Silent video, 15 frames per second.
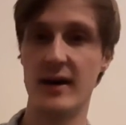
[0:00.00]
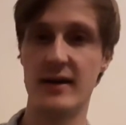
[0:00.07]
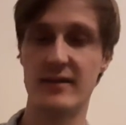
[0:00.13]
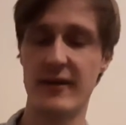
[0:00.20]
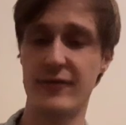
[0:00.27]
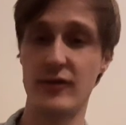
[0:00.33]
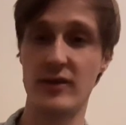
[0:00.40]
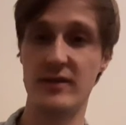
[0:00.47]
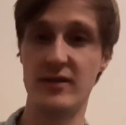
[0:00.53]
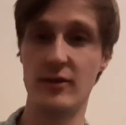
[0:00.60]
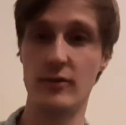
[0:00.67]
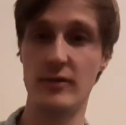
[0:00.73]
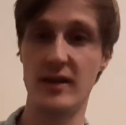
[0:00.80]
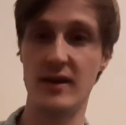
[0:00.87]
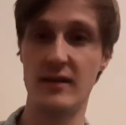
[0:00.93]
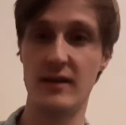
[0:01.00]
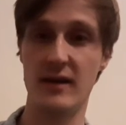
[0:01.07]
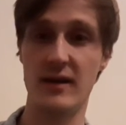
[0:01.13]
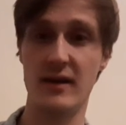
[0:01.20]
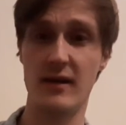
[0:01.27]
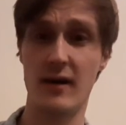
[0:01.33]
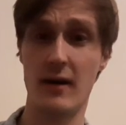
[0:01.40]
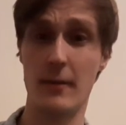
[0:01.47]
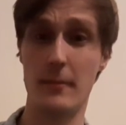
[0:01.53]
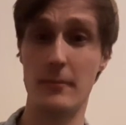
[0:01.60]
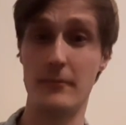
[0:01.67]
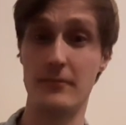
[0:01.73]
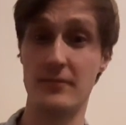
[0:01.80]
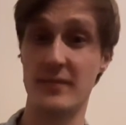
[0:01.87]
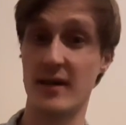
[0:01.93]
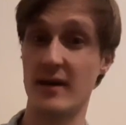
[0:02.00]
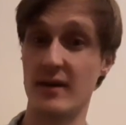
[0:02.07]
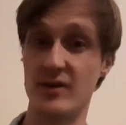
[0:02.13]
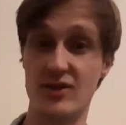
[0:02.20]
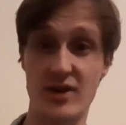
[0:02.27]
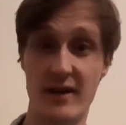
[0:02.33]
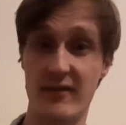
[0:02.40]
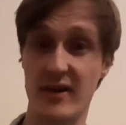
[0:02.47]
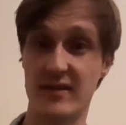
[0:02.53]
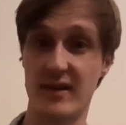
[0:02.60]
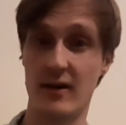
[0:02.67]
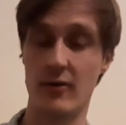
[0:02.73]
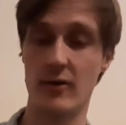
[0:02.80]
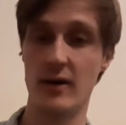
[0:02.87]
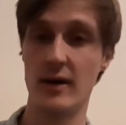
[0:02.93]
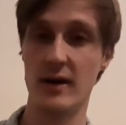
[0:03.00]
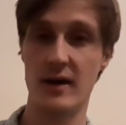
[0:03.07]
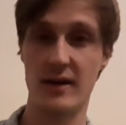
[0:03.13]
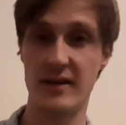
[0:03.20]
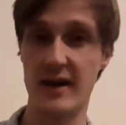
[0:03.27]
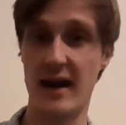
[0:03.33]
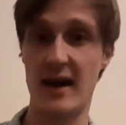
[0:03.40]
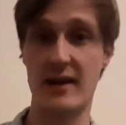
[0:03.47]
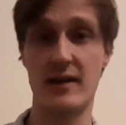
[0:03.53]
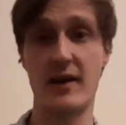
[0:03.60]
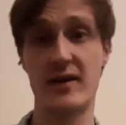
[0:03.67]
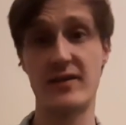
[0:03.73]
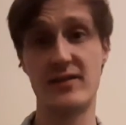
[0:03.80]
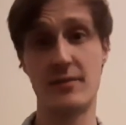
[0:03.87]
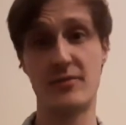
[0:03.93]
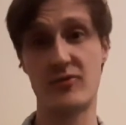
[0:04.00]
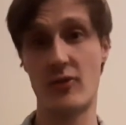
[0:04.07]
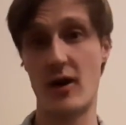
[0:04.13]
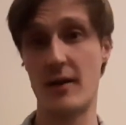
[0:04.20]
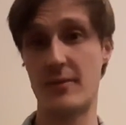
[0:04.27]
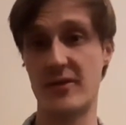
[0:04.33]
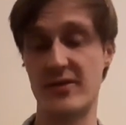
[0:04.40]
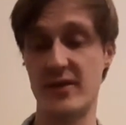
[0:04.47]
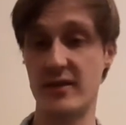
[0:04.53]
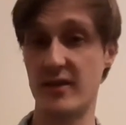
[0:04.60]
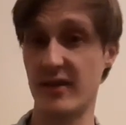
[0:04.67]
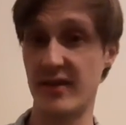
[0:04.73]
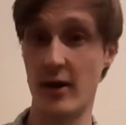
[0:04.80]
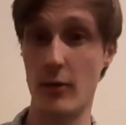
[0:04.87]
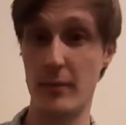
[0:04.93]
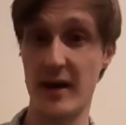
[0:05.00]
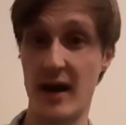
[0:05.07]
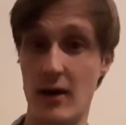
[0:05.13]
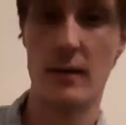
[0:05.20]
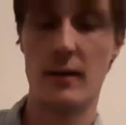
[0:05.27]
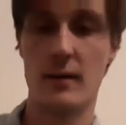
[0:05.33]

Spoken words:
Definitely tune in and check that out. And yeah, like and subscribe because it does help me out.